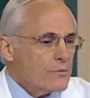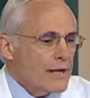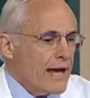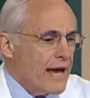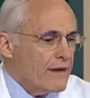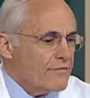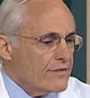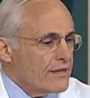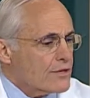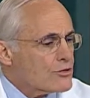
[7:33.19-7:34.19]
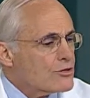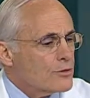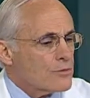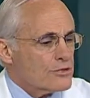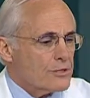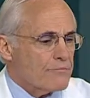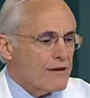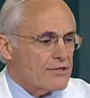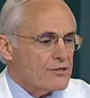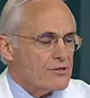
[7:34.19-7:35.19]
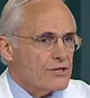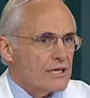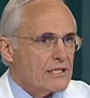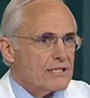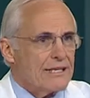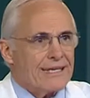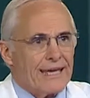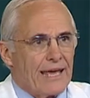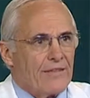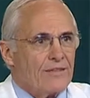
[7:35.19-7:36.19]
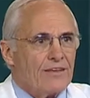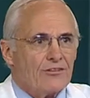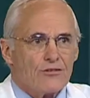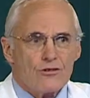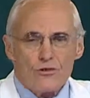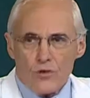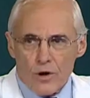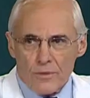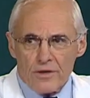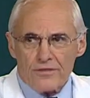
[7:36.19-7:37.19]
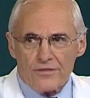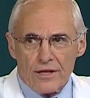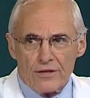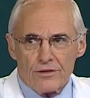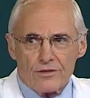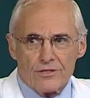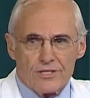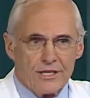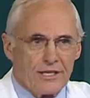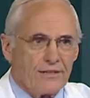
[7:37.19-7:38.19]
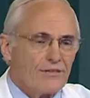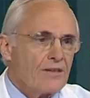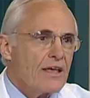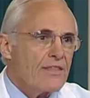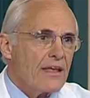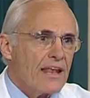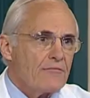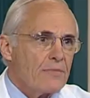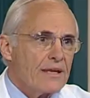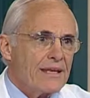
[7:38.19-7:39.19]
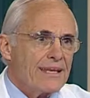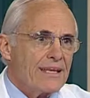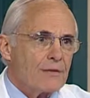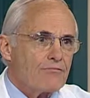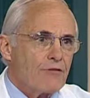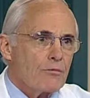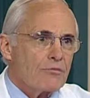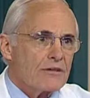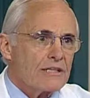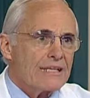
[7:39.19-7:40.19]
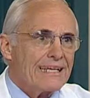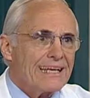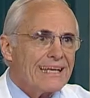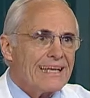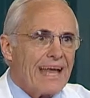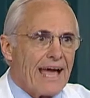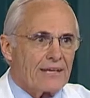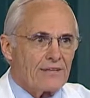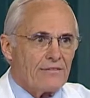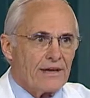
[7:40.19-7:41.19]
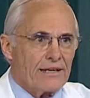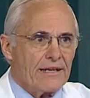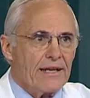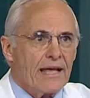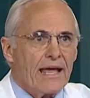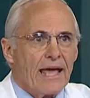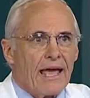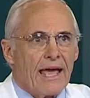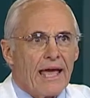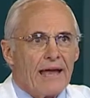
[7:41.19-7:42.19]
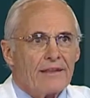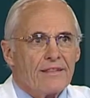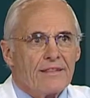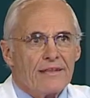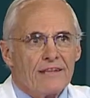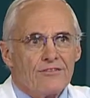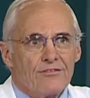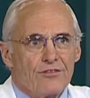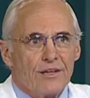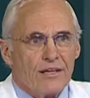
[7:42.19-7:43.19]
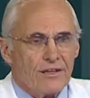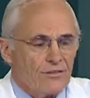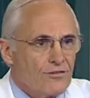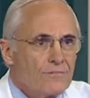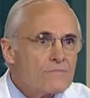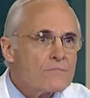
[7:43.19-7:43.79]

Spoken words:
we have the tumor suppressor genes, and again, these are normal cellular genes that have been inappropriately inactivated, and these genes